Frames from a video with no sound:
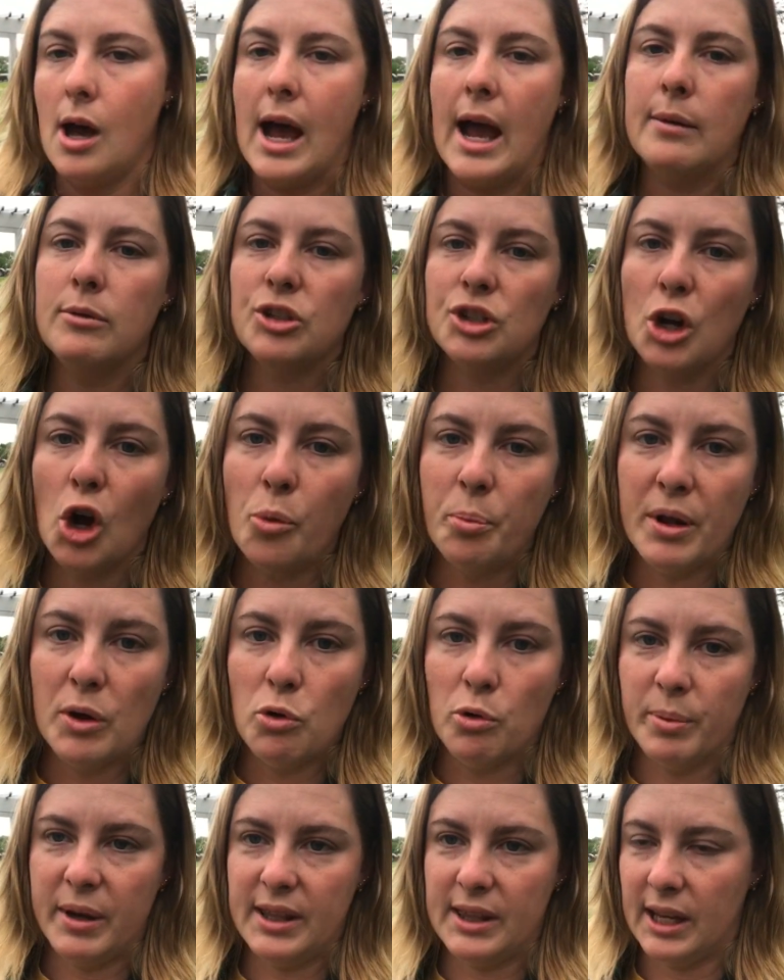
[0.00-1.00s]
I'm just hoping
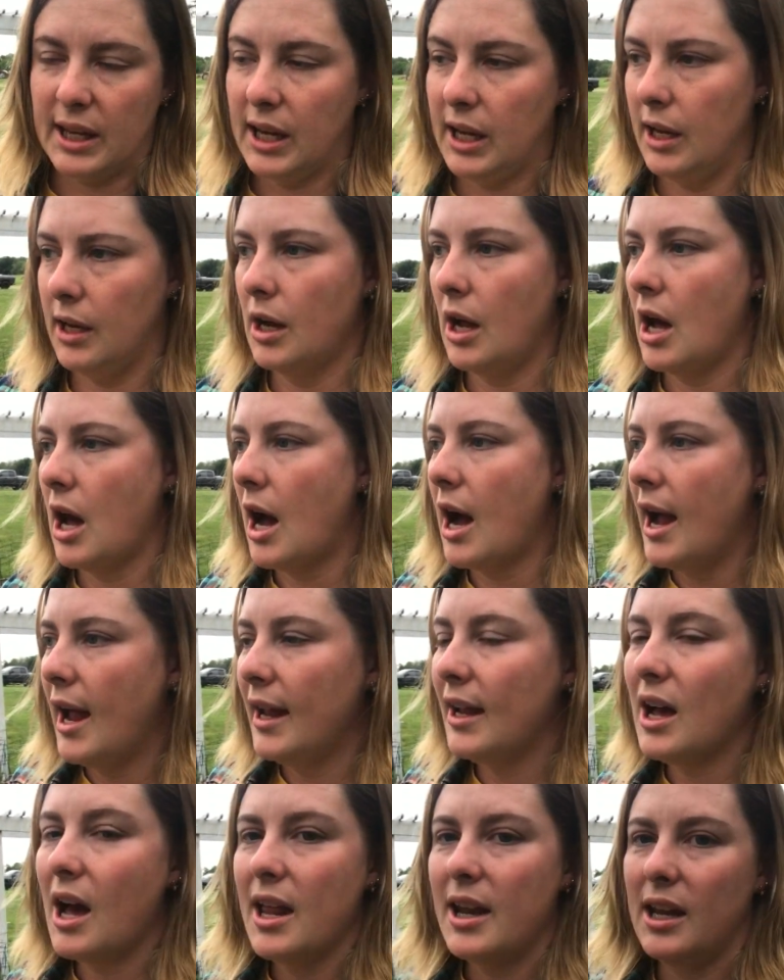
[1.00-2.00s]
we'll beat the heat. I
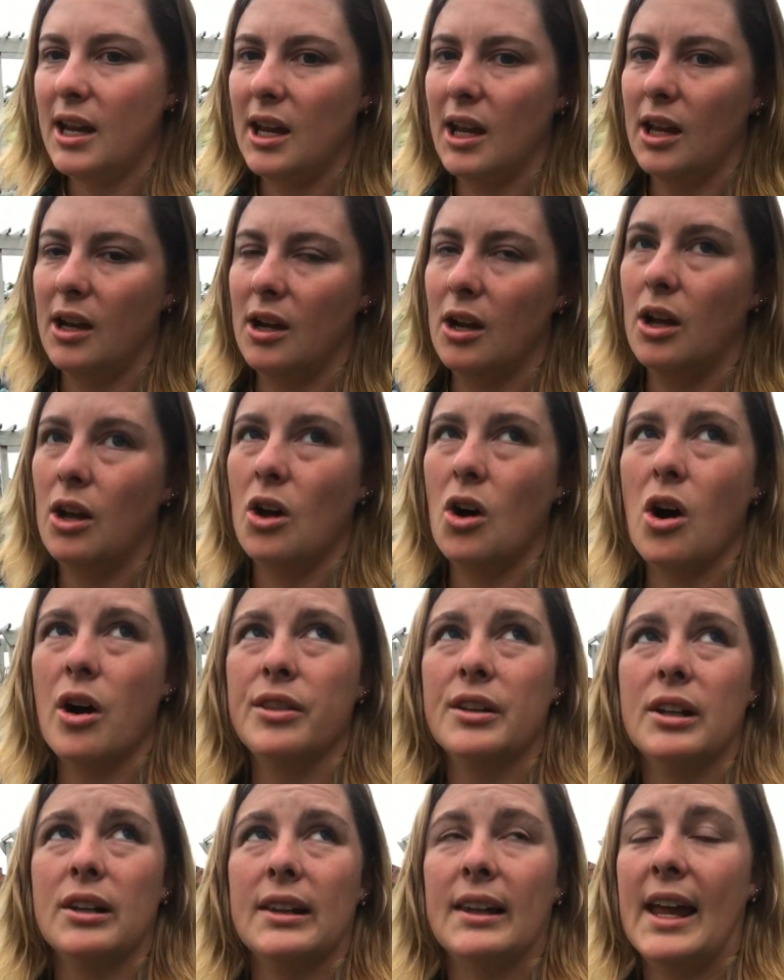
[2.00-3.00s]
got in on
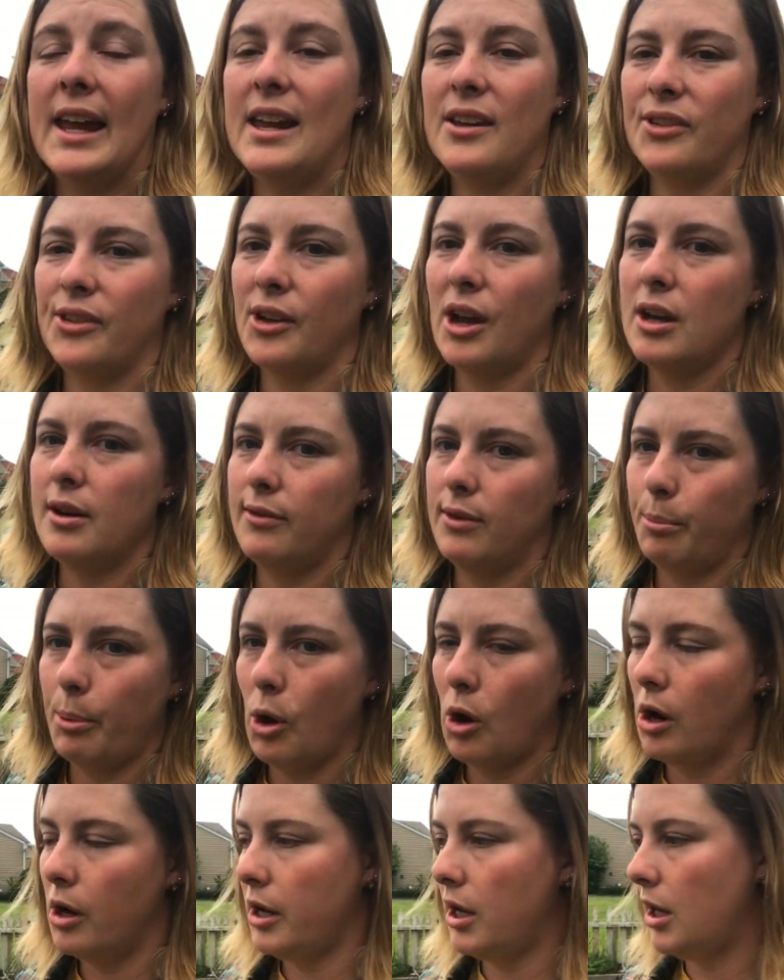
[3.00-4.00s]
the late side of the
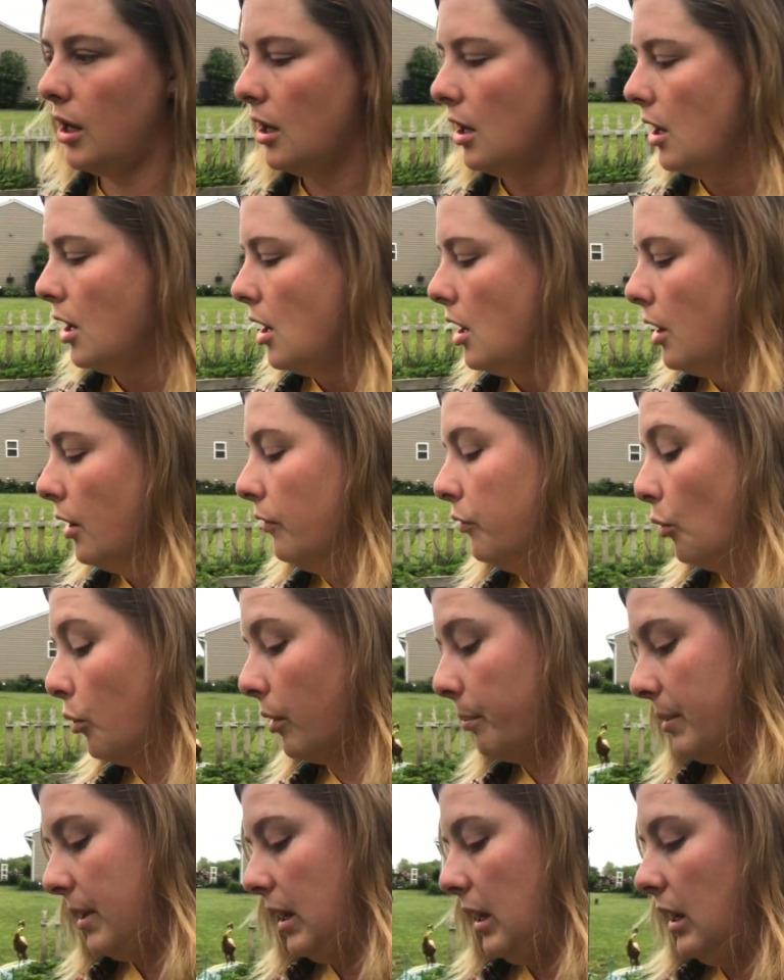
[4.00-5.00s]
party for
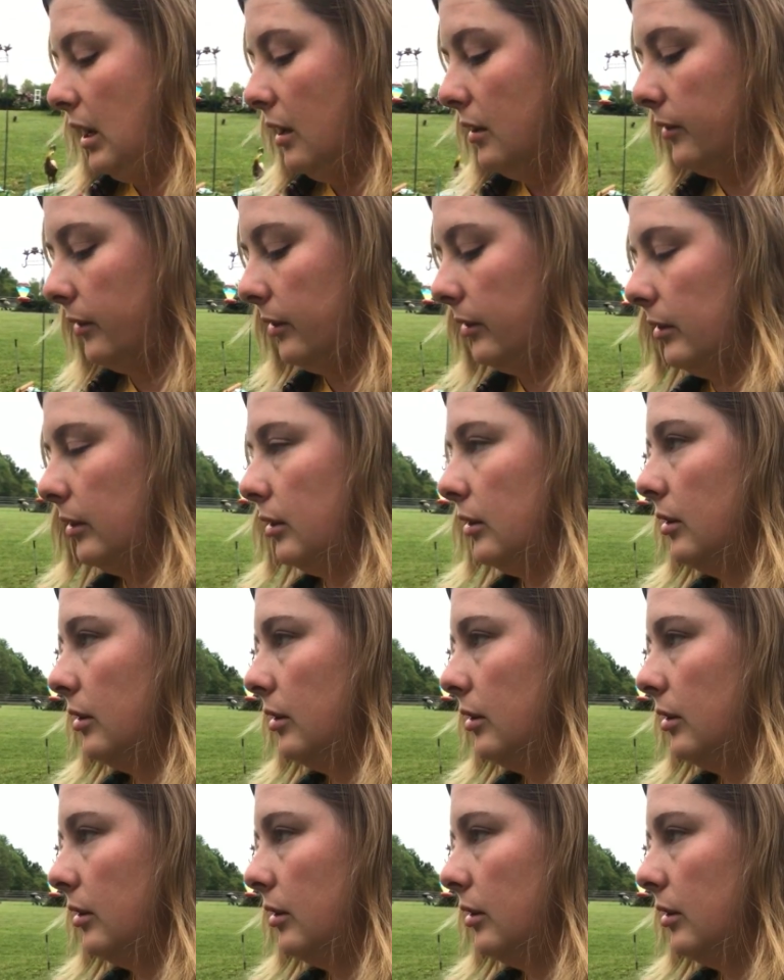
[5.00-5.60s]
peas